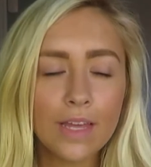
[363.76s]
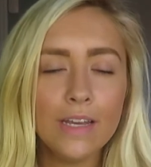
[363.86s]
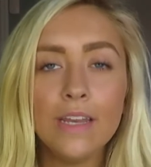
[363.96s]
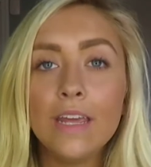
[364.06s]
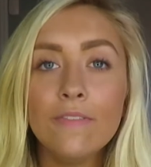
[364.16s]

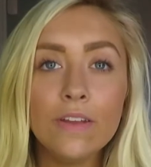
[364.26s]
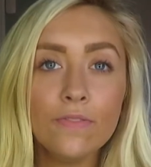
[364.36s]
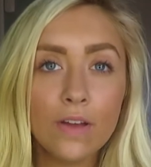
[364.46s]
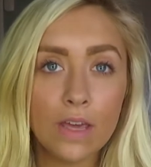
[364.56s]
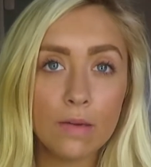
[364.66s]
And even
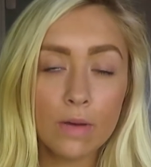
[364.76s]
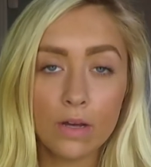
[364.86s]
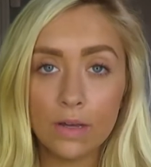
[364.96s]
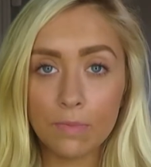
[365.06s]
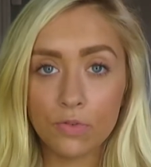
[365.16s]
if I
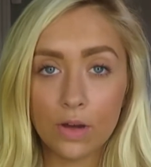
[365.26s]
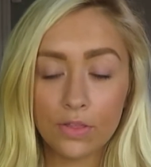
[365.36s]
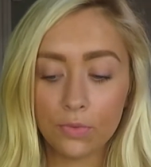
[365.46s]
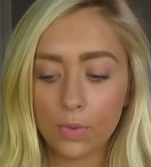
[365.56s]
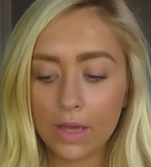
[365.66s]
email him
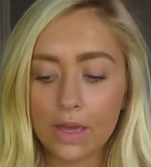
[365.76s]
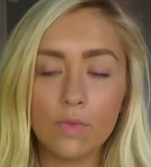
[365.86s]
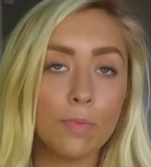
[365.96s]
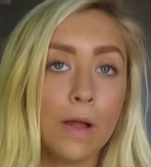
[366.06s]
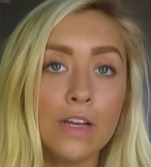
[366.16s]
throughout the week, he
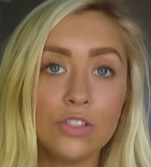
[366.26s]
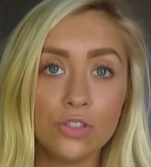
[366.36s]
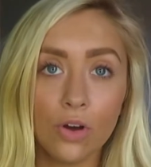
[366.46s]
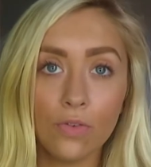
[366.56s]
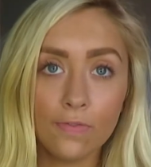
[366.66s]
replies
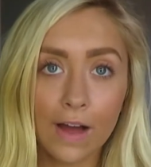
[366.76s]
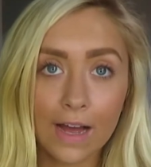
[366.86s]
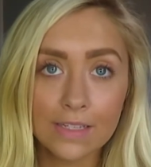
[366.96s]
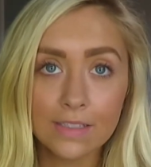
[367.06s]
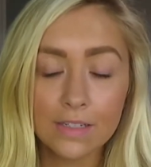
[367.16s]
so
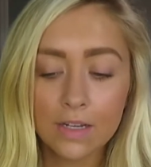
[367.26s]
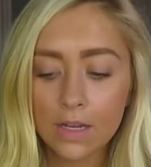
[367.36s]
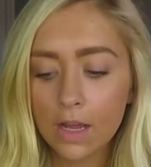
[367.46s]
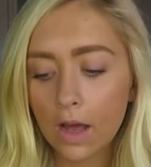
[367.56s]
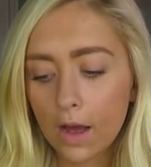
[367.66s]
fast.
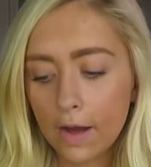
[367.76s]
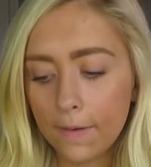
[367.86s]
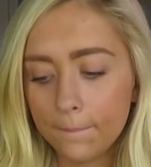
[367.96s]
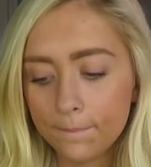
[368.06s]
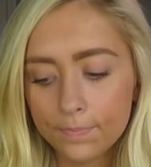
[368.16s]

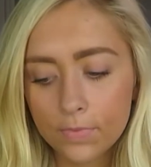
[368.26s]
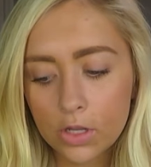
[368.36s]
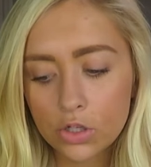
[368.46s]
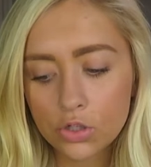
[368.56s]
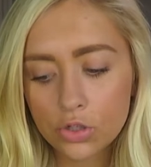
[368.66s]

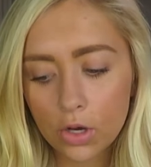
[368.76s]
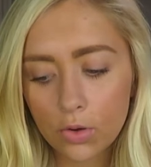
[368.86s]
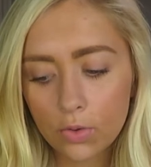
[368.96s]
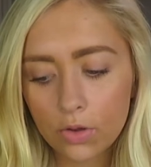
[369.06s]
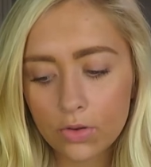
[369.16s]

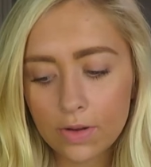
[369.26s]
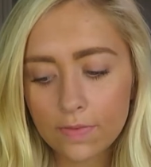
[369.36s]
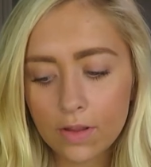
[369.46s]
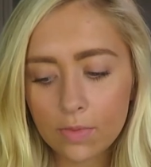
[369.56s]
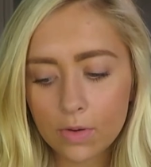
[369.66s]
So you
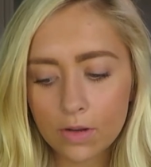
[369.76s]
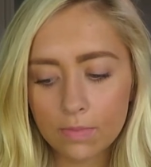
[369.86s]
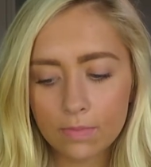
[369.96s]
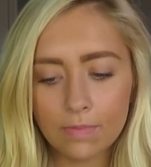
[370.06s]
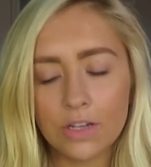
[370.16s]
definitely want
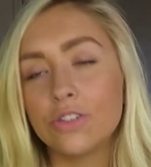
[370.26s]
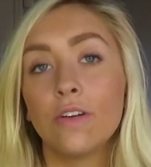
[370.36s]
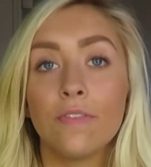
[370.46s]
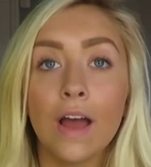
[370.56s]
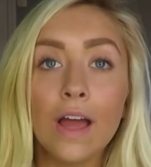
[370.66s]
to make
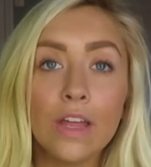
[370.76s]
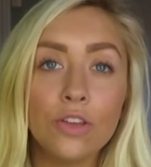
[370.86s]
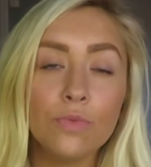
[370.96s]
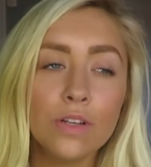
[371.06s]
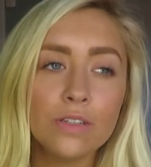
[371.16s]
sure of that,
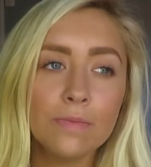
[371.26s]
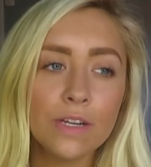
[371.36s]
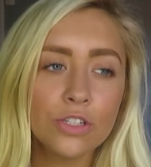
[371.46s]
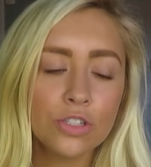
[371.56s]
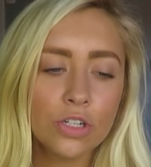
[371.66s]
and you want to
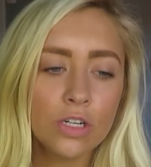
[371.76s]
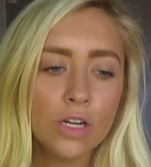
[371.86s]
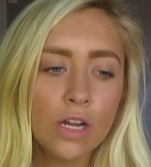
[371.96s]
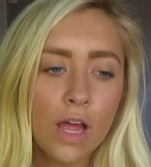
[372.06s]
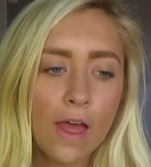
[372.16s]
make
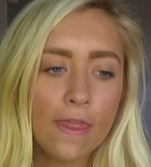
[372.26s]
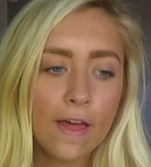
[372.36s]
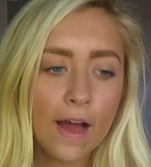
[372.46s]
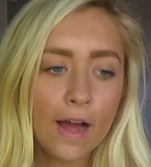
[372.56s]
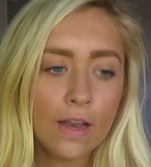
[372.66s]
sure
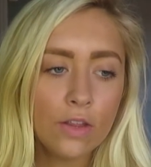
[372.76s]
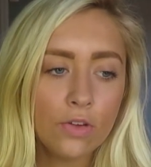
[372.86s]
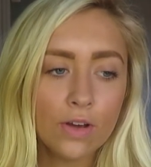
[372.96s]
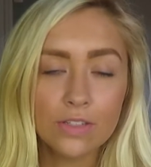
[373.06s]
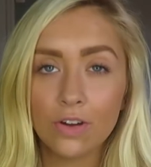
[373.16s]
that
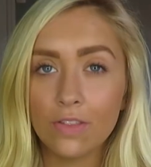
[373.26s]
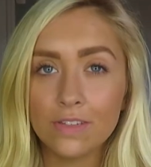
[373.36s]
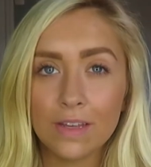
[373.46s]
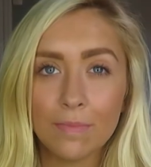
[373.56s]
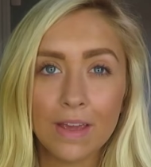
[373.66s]
you guys are on
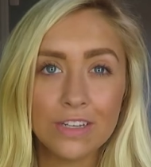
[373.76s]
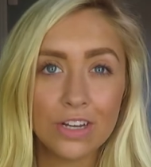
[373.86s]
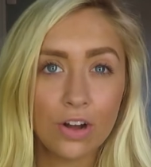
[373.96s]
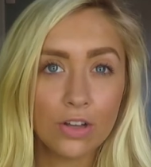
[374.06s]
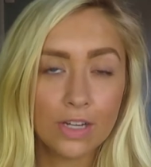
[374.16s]
the same page at all